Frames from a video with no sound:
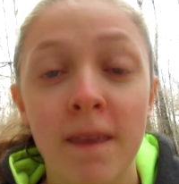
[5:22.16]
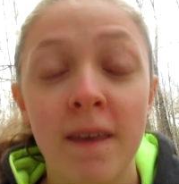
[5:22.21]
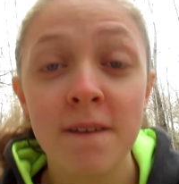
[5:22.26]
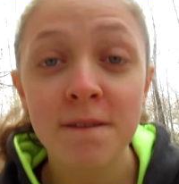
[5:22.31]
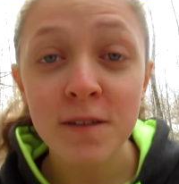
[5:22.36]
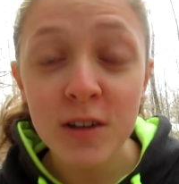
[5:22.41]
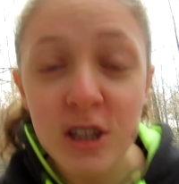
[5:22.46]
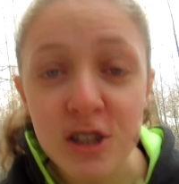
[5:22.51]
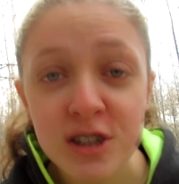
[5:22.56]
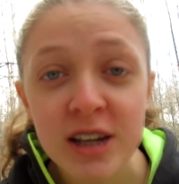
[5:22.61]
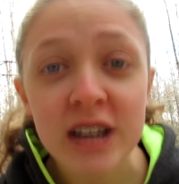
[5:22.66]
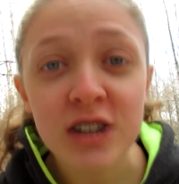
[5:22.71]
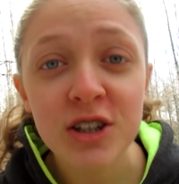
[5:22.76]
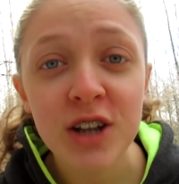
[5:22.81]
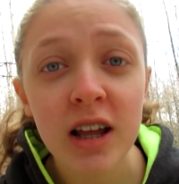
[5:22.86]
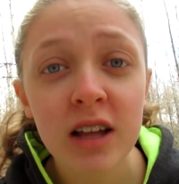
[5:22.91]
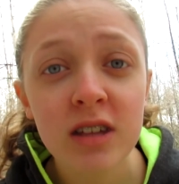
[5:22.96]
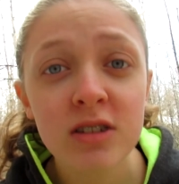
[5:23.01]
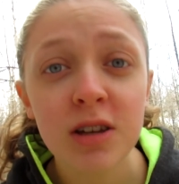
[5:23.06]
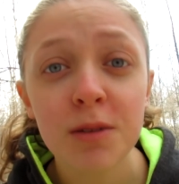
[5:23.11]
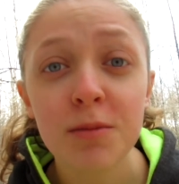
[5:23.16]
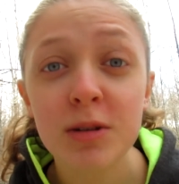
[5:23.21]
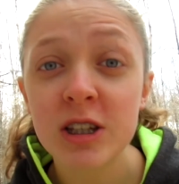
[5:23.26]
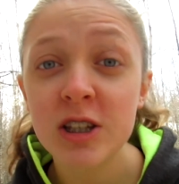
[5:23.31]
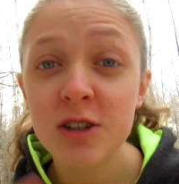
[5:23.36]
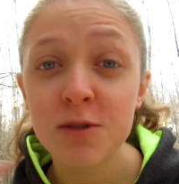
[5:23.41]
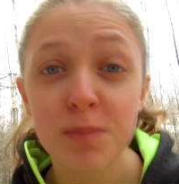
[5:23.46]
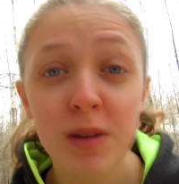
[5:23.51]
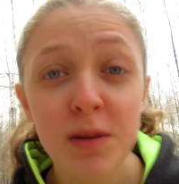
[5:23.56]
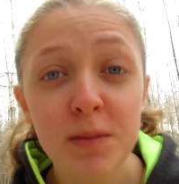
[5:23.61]
For this next challenge, I'm gonna
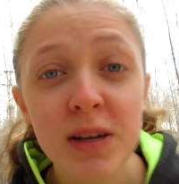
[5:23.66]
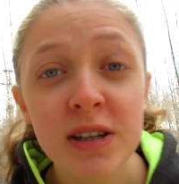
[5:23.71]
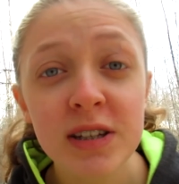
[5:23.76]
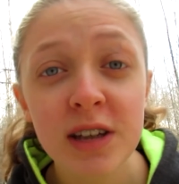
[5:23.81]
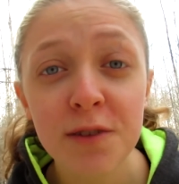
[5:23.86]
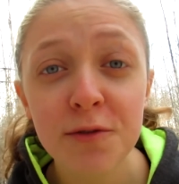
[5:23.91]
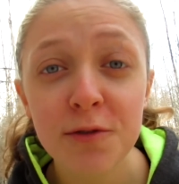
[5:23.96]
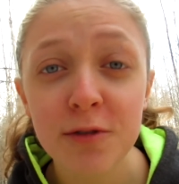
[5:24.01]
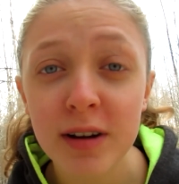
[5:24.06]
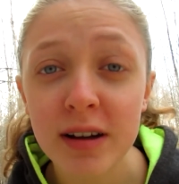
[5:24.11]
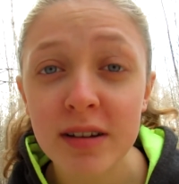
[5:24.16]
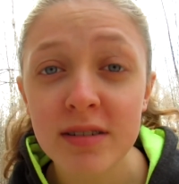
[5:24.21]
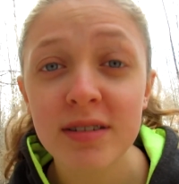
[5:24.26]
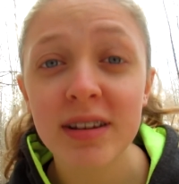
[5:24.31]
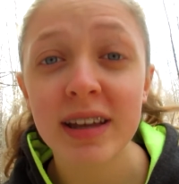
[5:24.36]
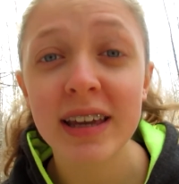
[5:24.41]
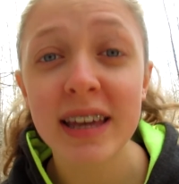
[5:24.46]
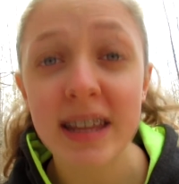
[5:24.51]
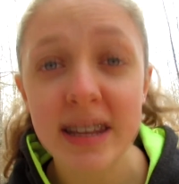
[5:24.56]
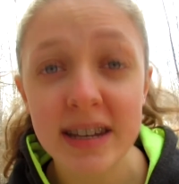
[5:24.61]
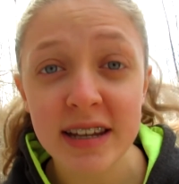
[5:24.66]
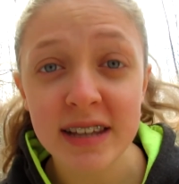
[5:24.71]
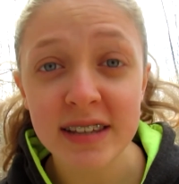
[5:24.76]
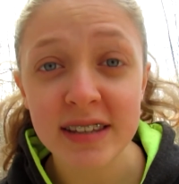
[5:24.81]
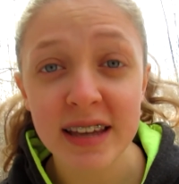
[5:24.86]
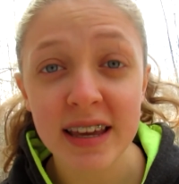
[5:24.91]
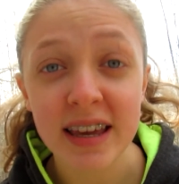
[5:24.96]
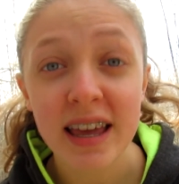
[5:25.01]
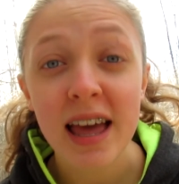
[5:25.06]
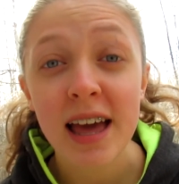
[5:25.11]
spin myself around until I get
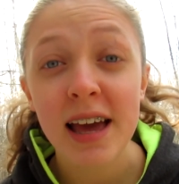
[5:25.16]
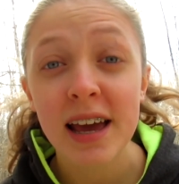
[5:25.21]
dizzy,